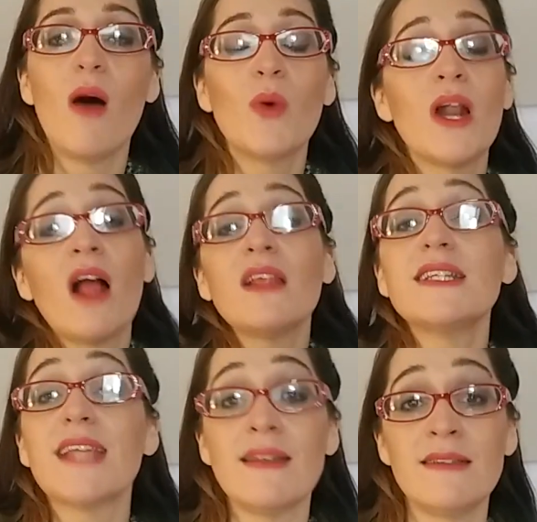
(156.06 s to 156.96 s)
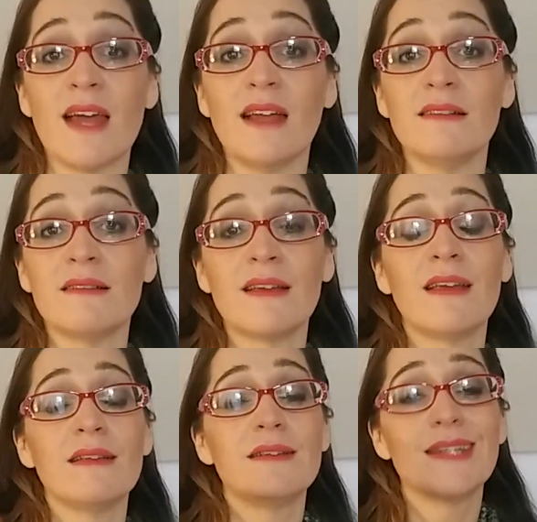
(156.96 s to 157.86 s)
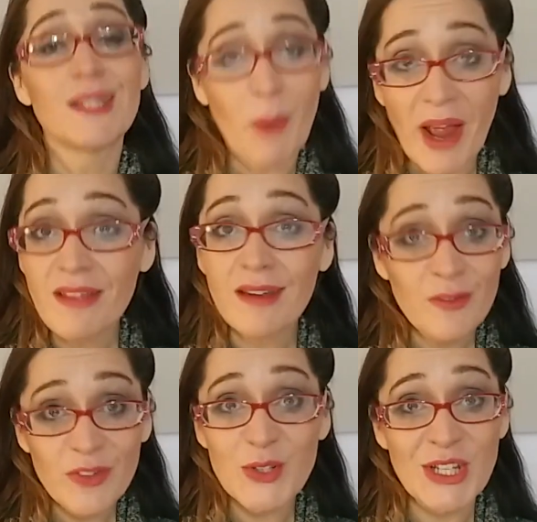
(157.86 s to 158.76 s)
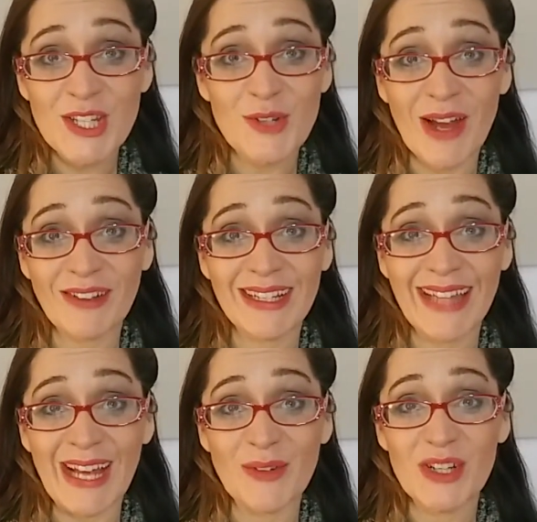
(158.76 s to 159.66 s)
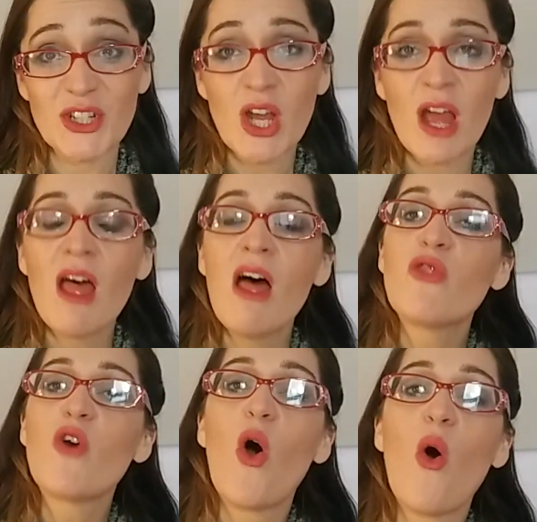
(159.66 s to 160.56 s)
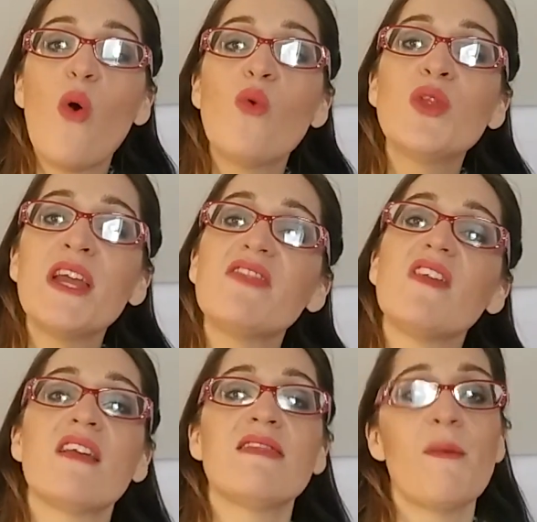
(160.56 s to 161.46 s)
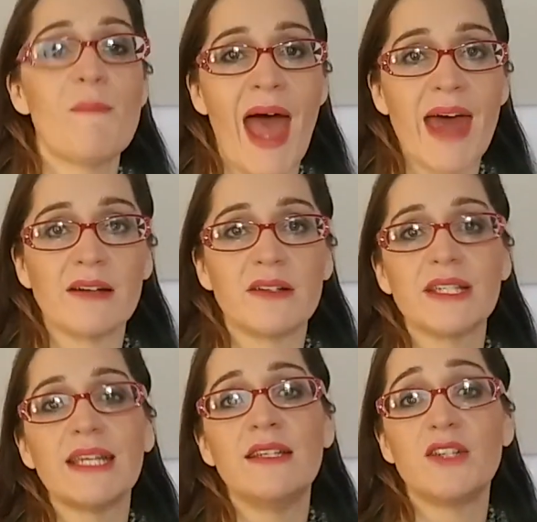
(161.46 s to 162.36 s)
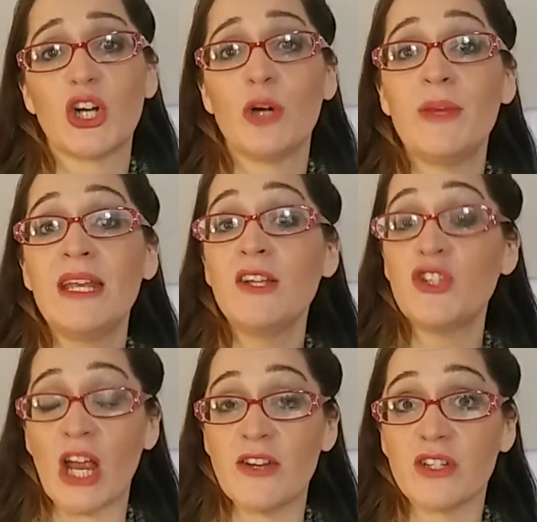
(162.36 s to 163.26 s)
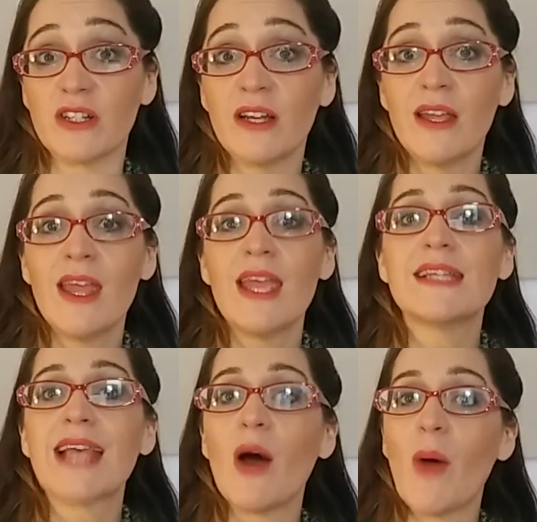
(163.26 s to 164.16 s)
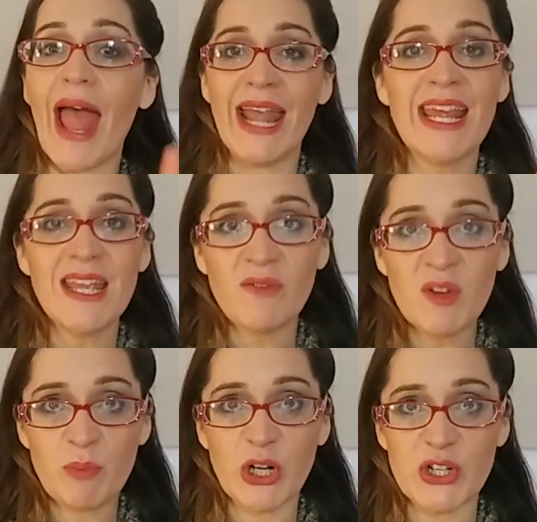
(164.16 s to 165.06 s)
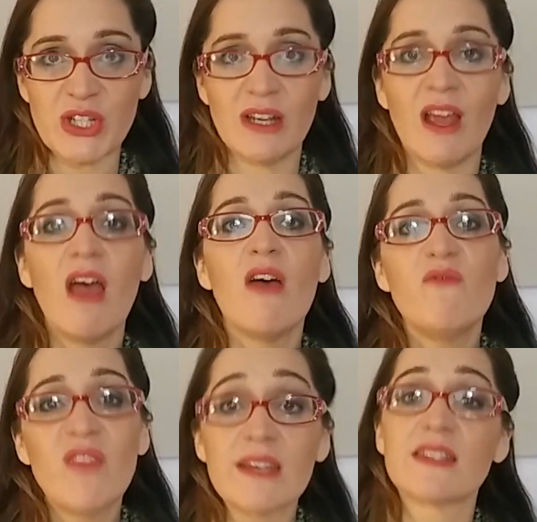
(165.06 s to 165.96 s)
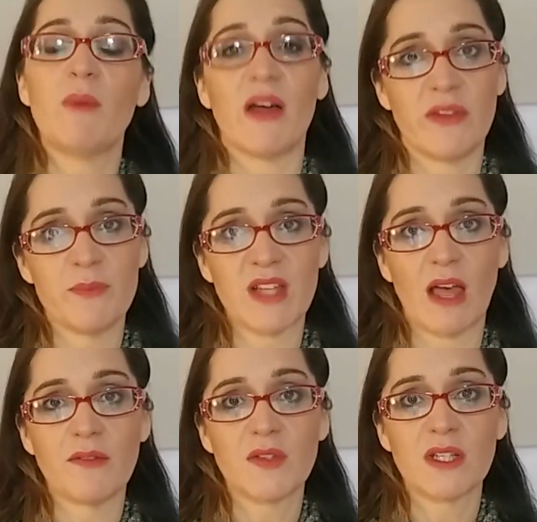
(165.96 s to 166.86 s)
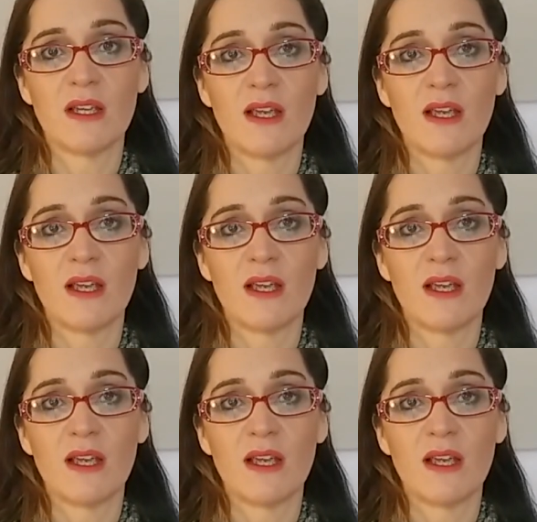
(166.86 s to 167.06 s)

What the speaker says: When all is said and done, despite the confusion surrounding language, the only thing that matters in determining gender is how any given person feels about themselves,